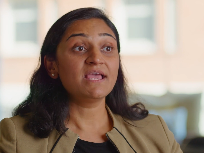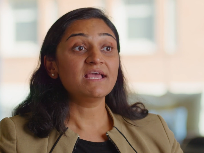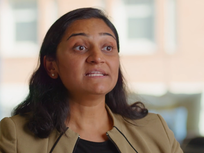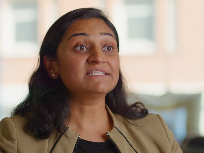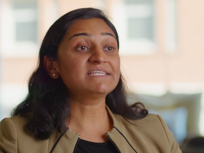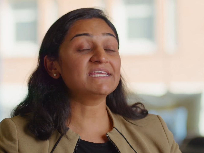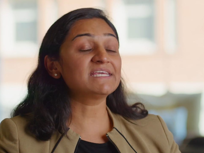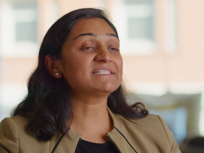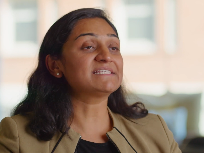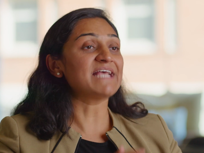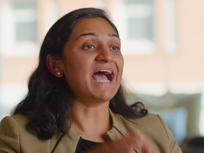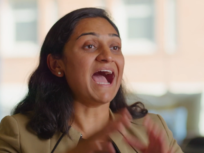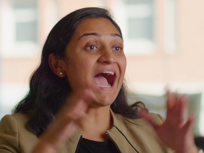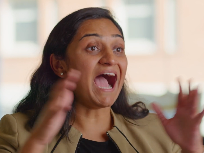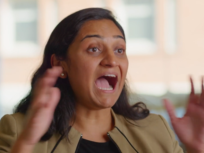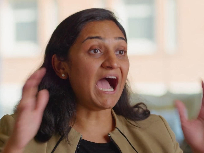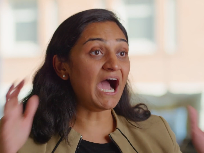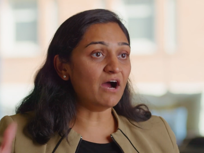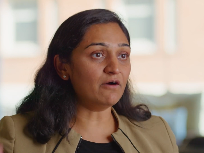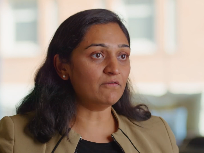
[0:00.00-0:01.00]
Takes
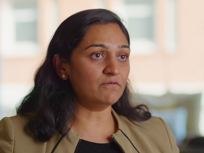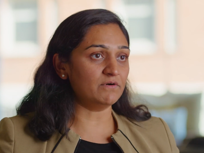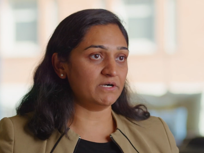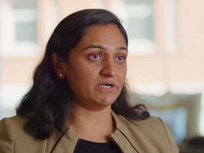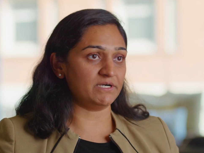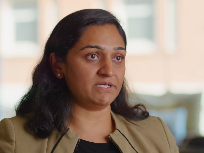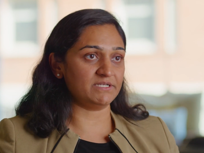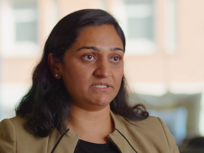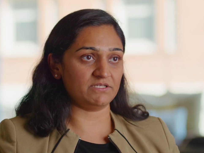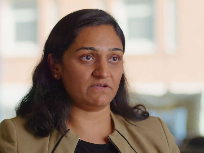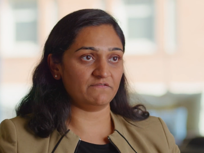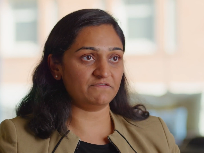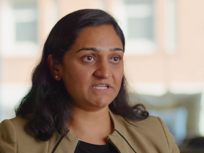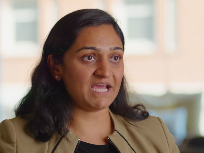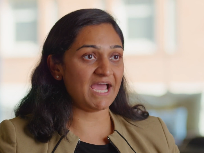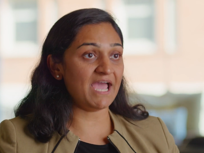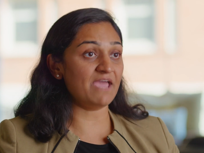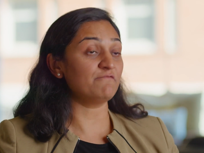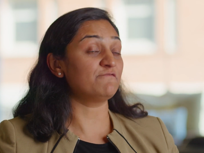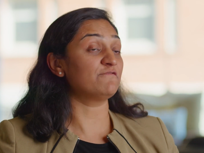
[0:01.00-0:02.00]
hours of
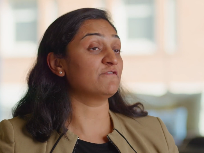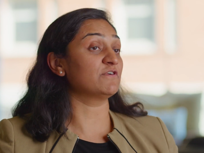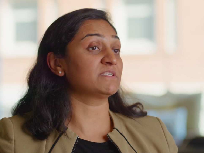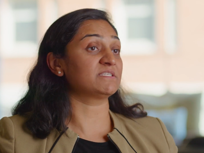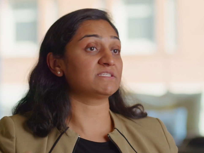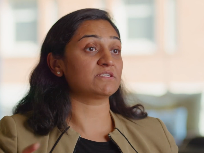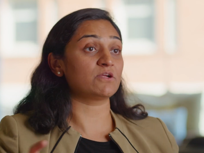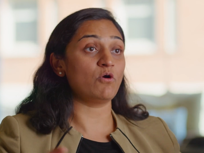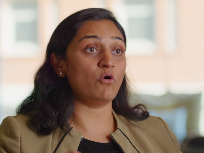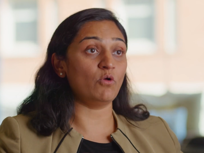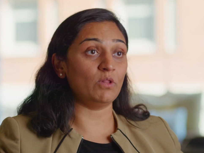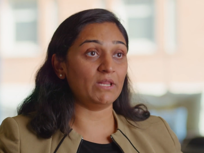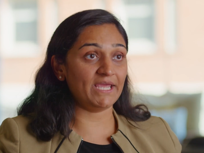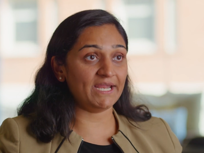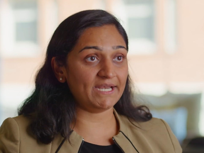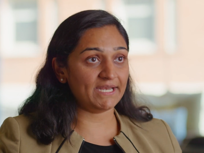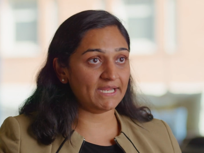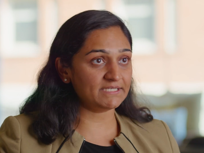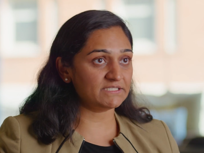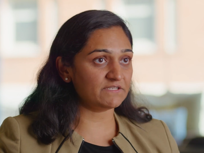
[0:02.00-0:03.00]
time first
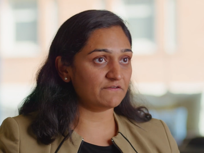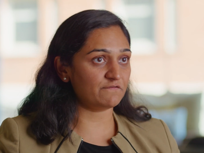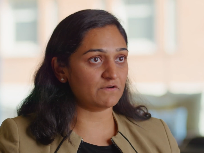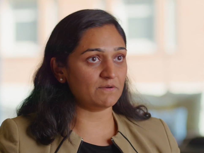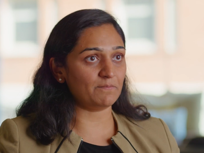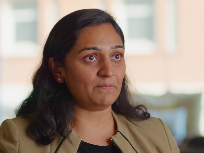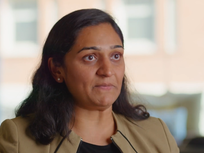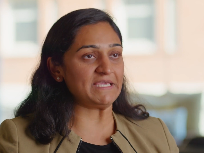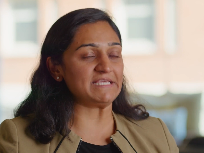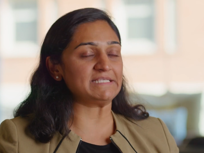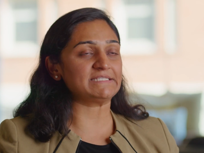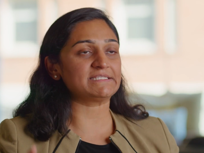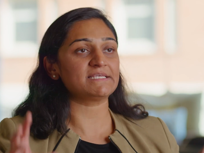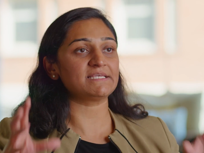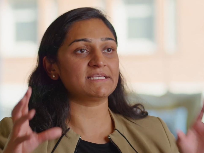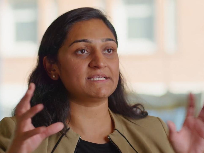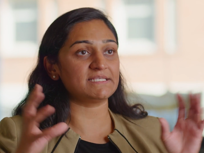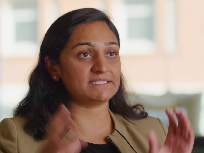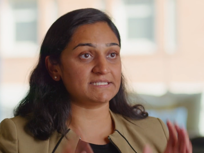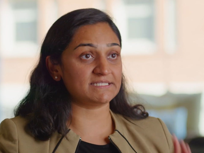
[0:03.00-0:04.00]
collating different
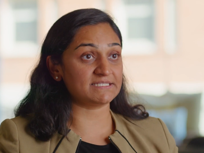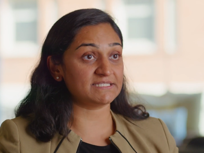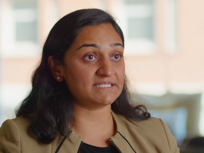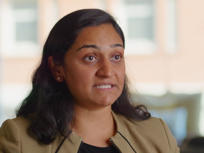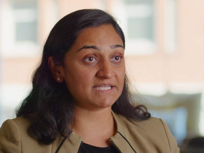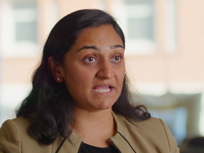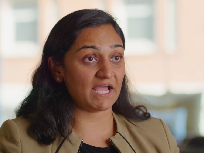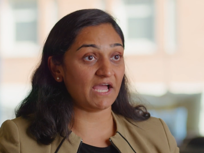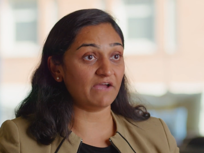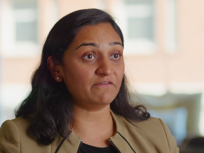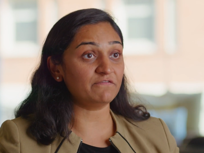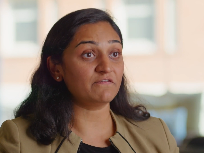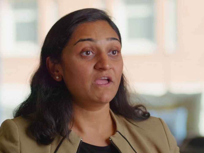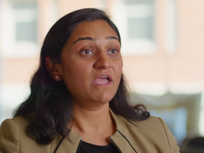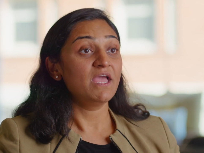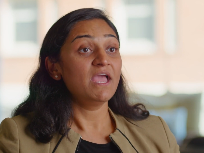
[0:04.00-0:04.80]
pieces and stuff.